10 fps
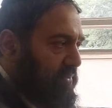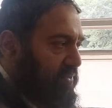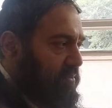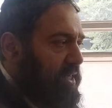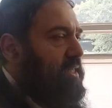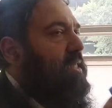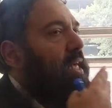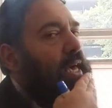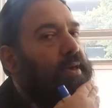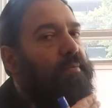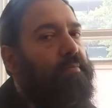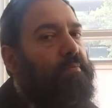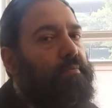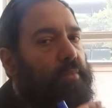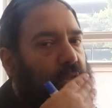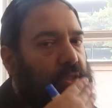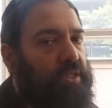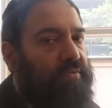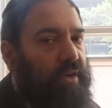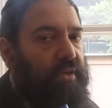From this name, which is
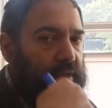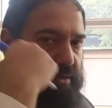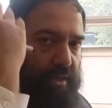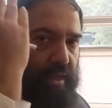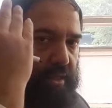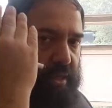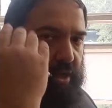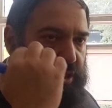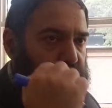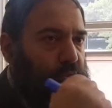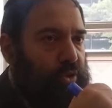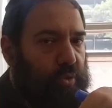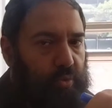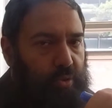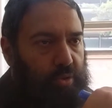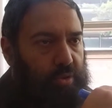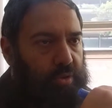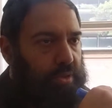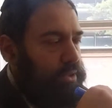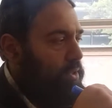around here in the spiritual worlds,